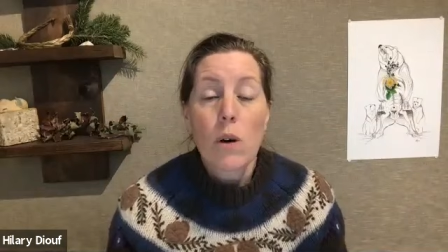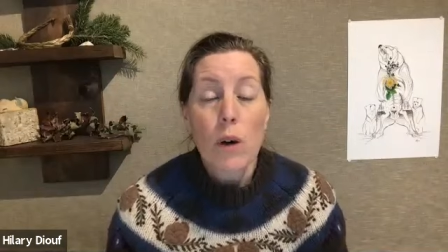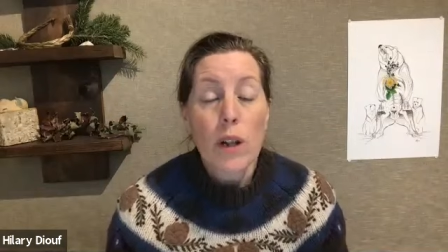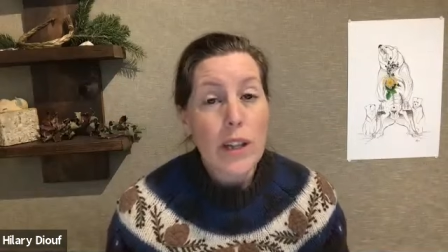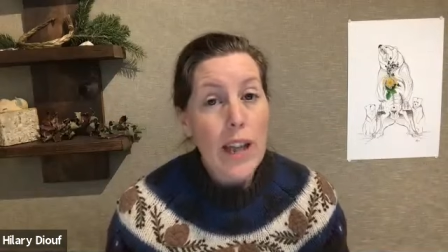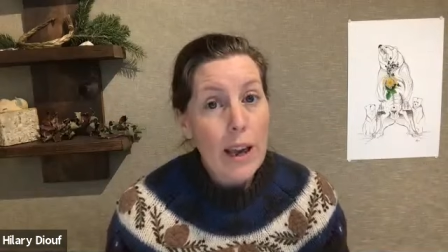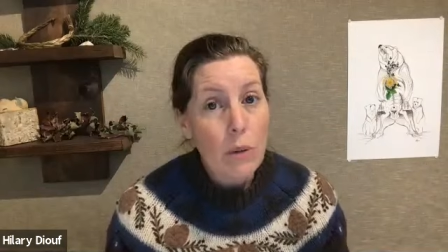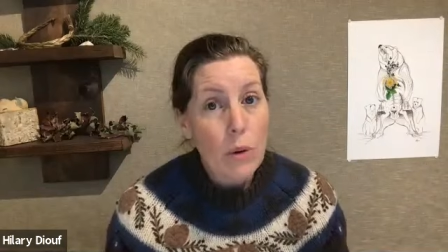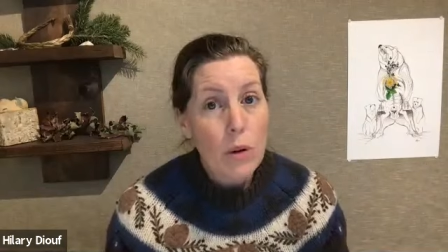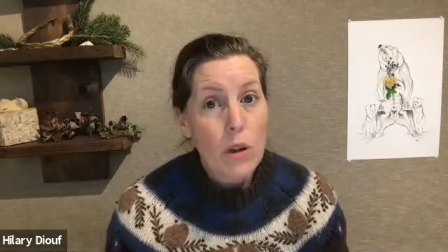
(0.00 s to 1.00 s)
Well,
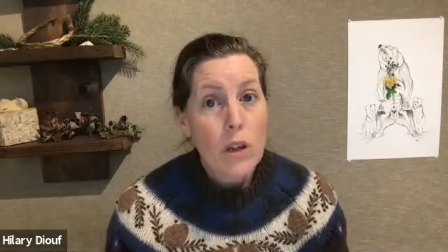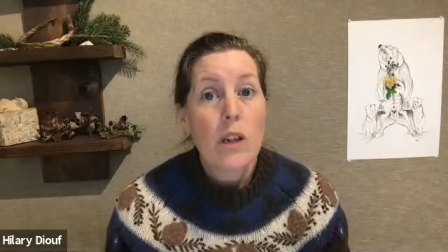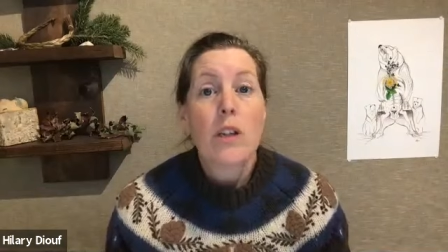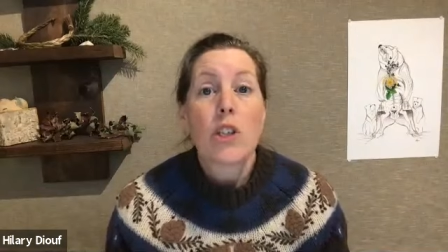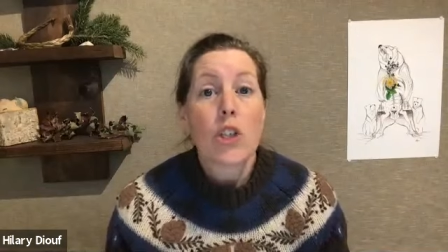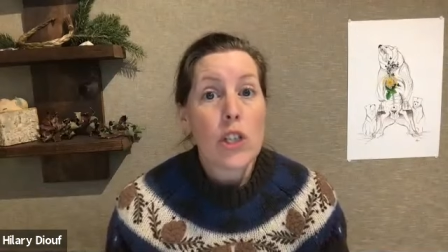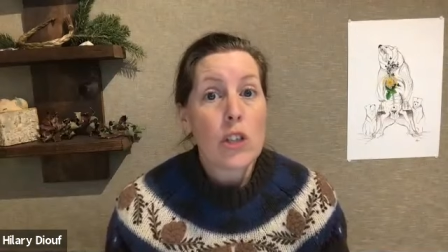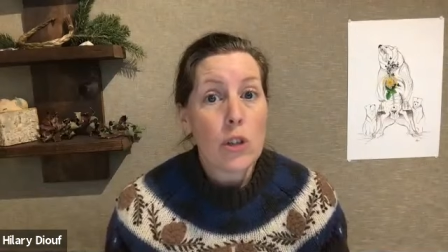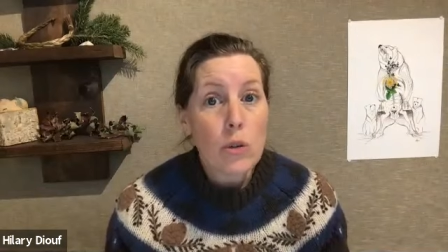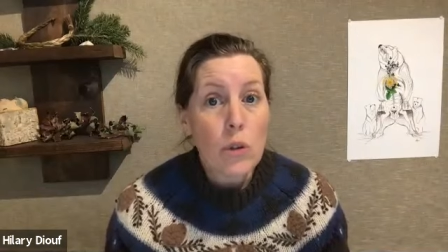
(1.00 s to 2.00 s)
now she
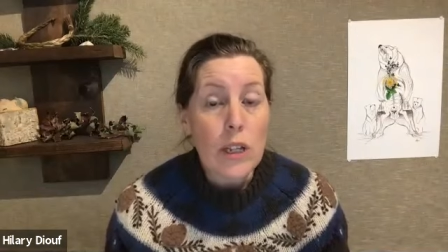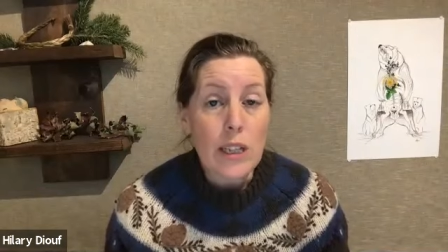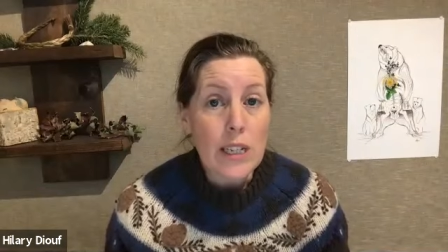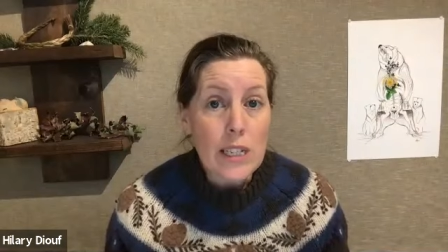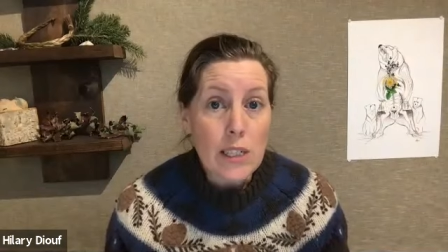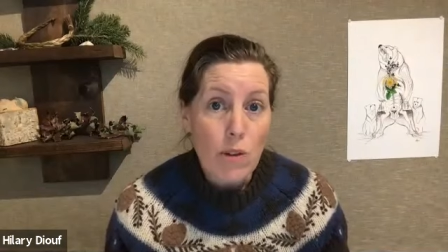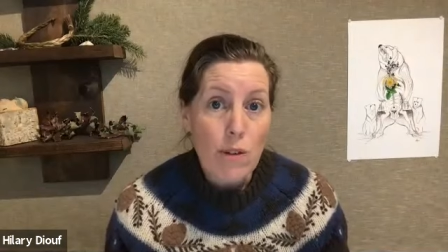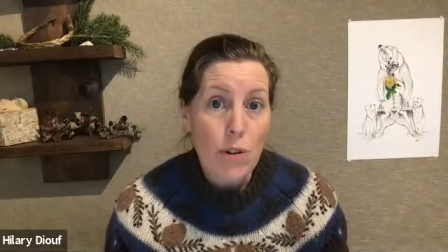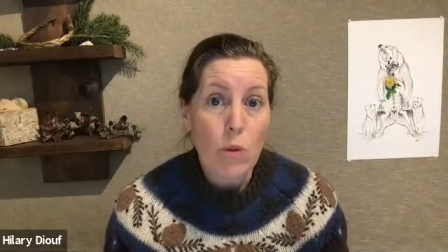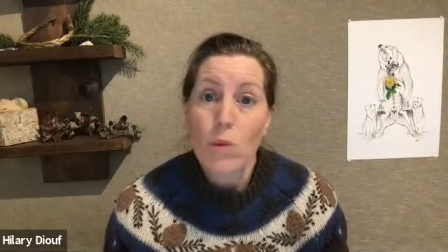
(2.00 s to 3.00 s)
knew that this
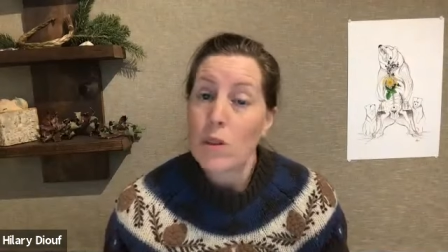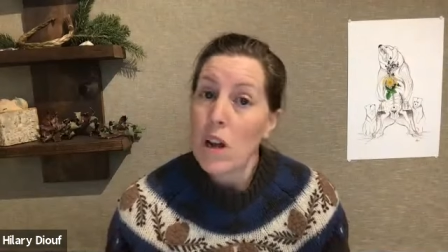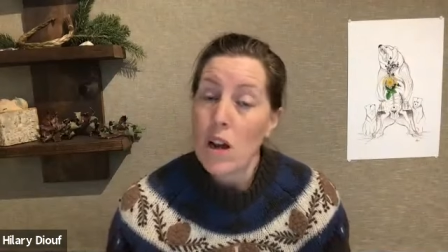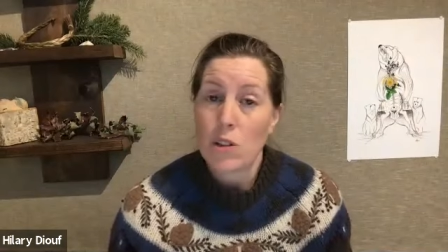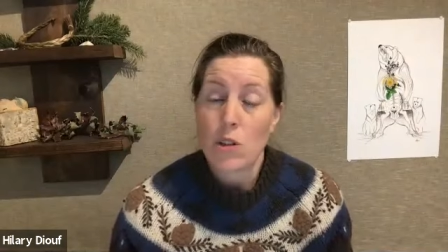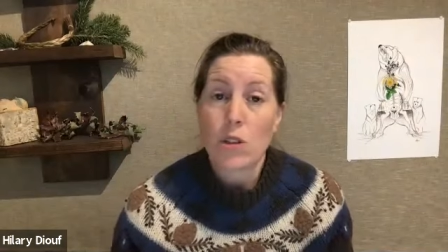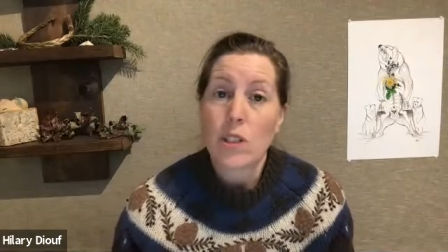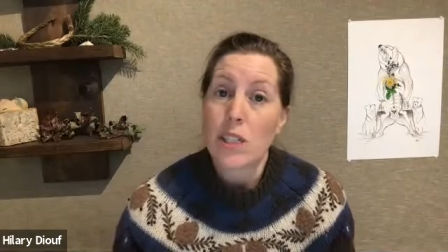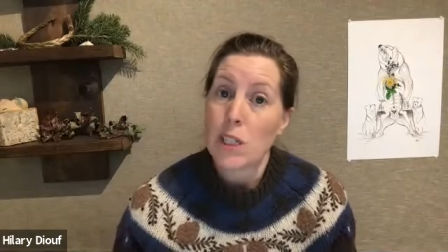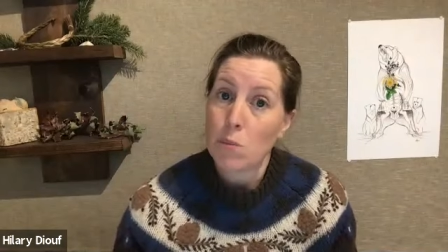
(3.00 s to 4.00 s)
river was not
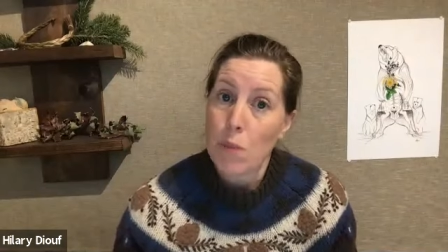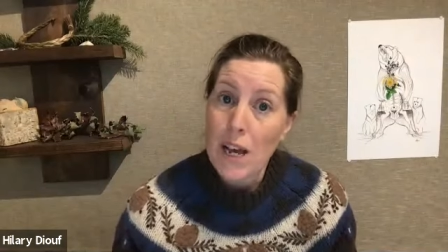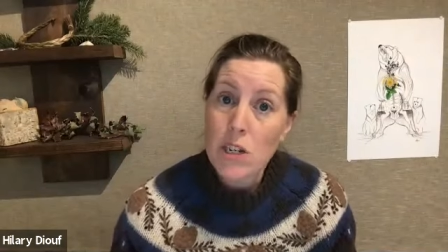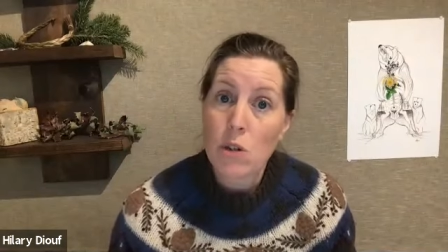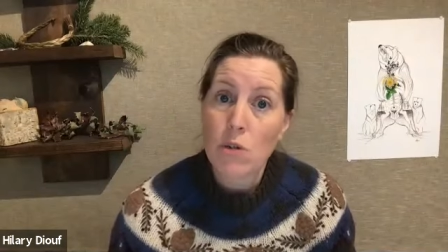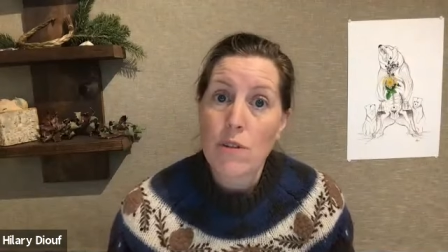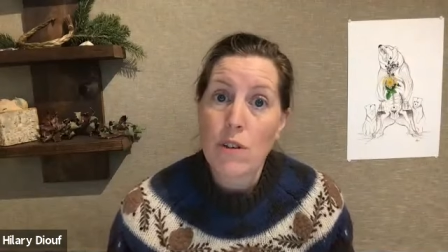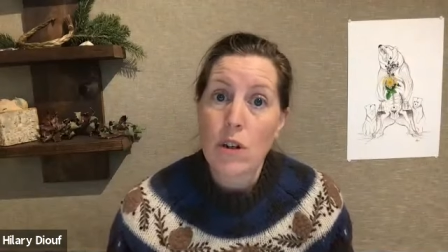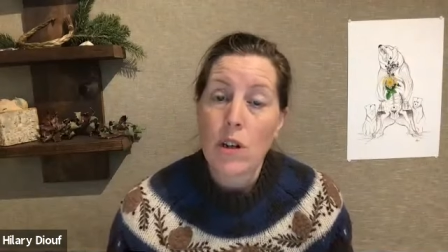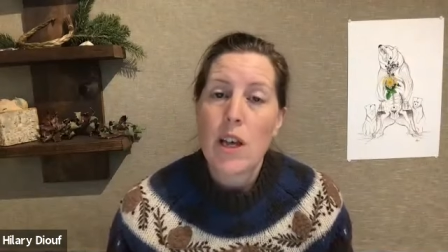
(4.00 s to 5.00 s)
just a special
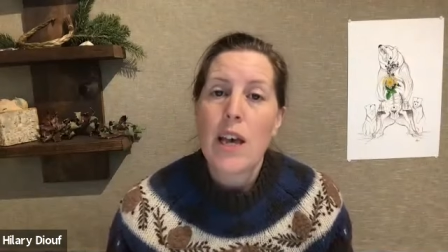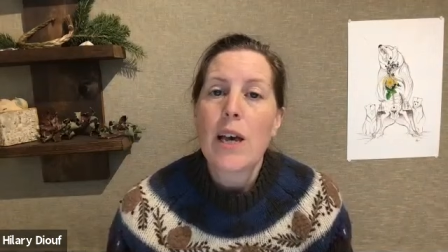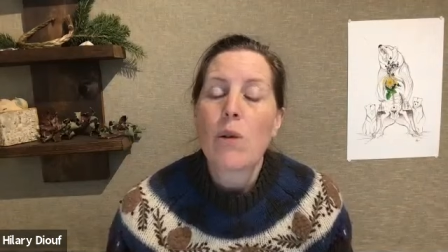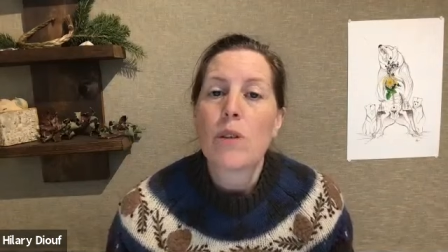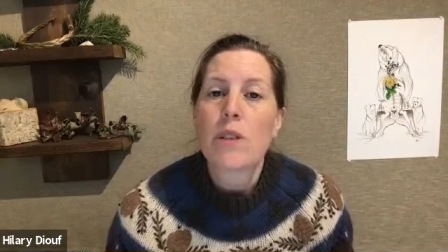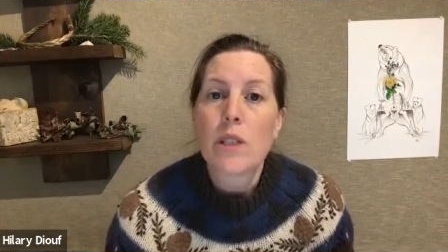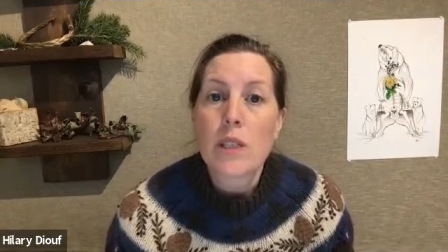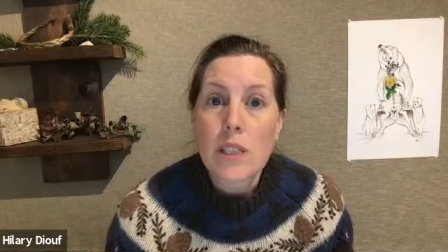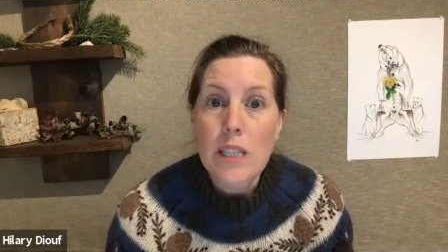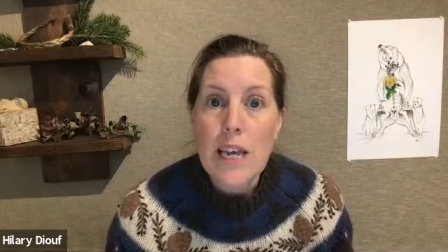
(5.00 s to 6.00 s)
river, it was a
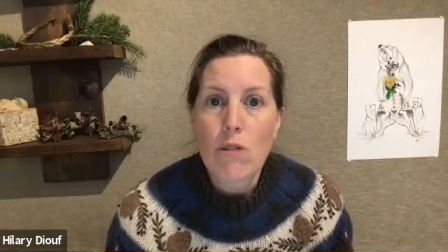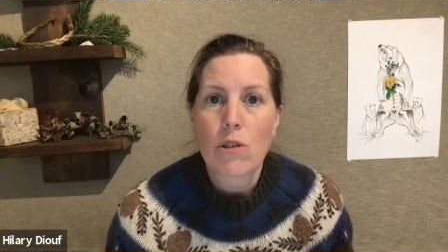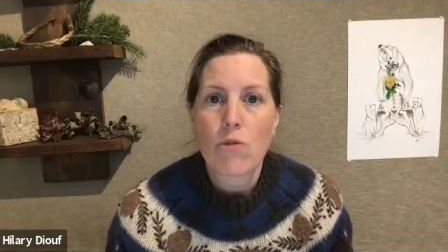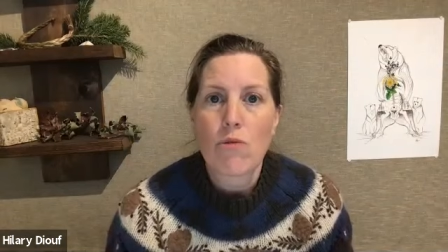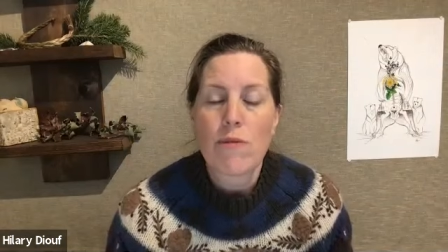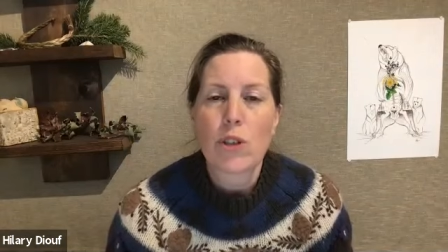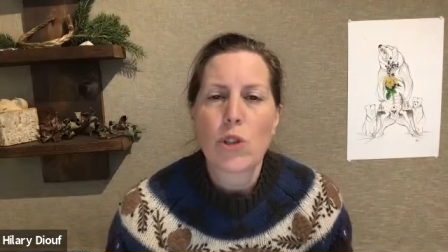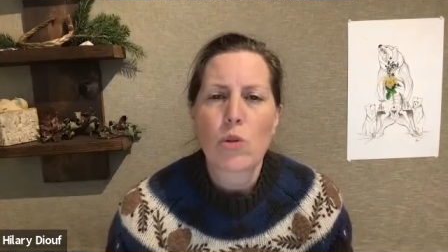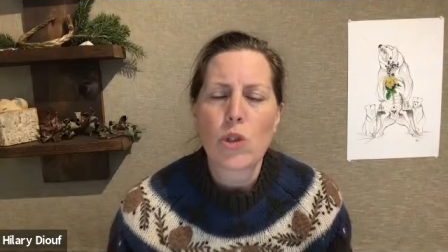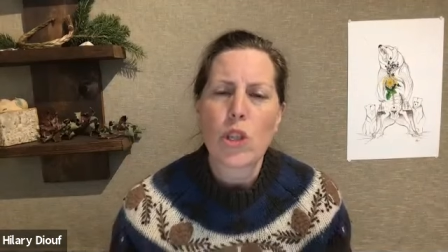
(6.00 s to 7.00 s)
sacred river,
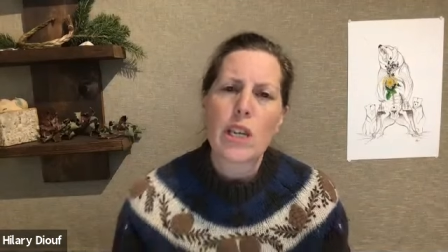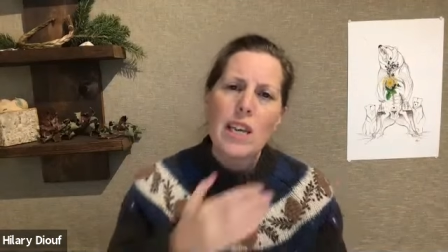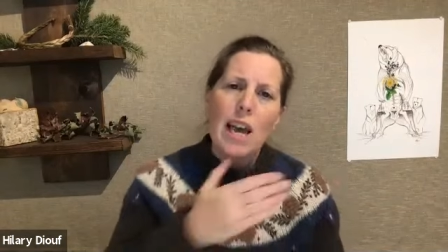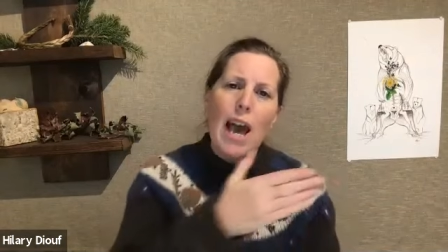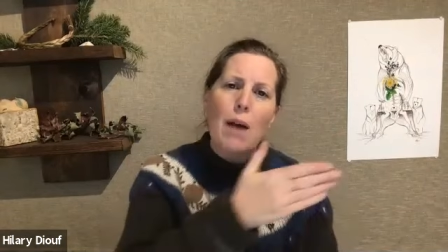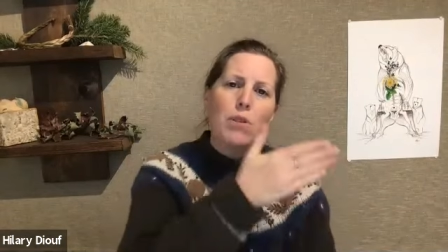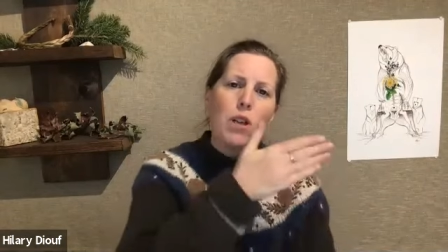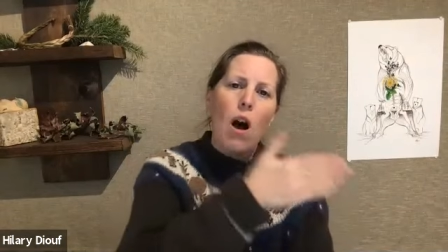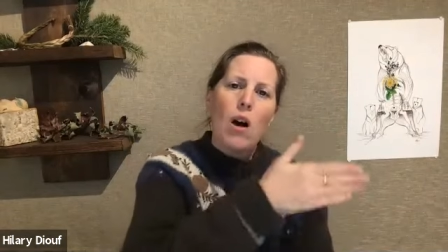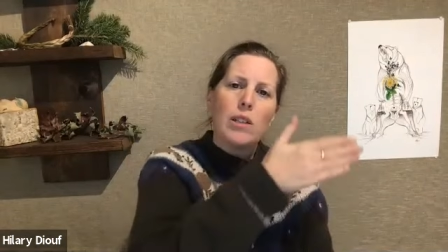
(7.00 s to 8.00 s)
so she kept
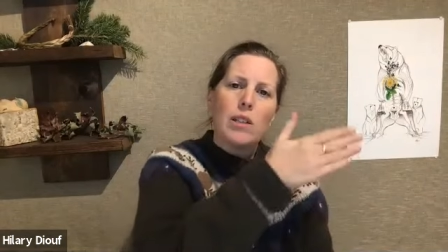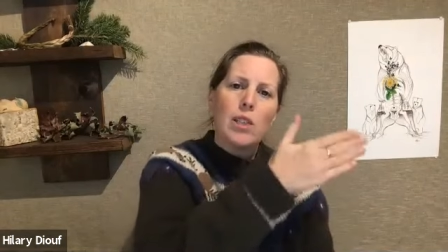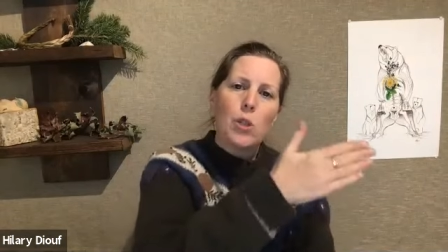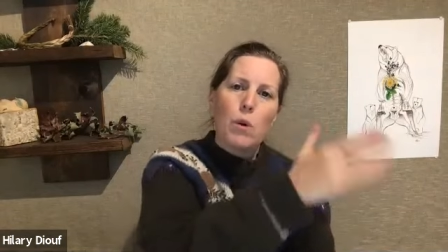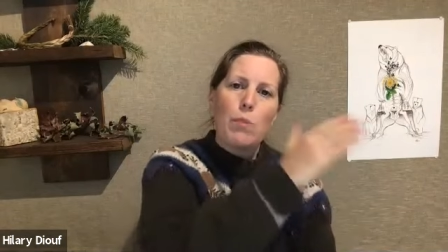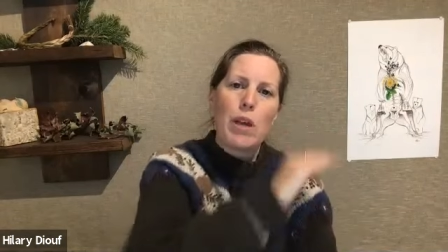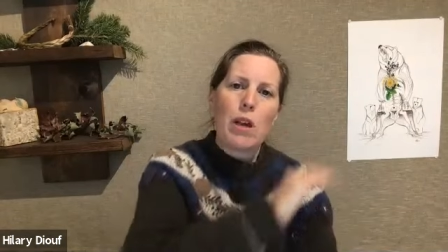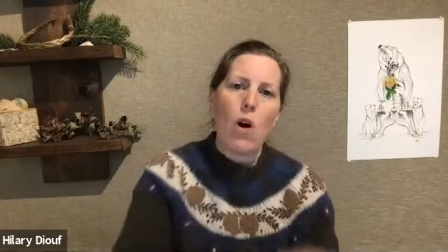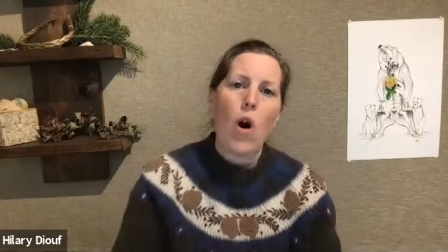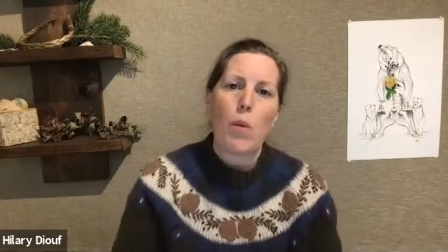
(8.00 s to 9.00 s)
on
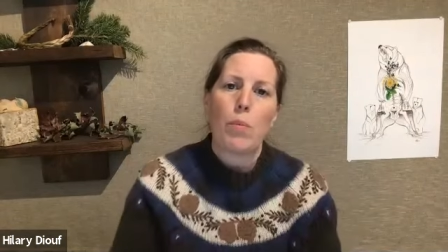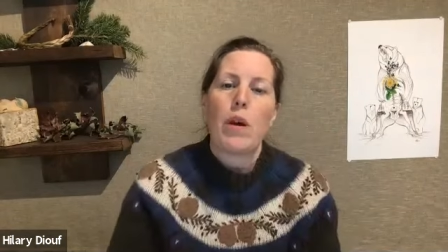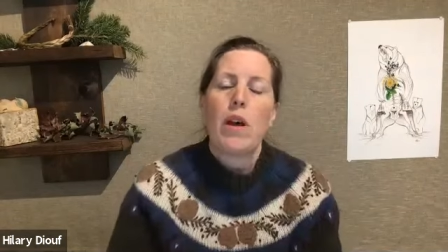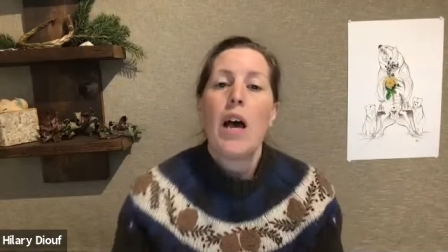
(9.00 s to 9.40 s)
swimming up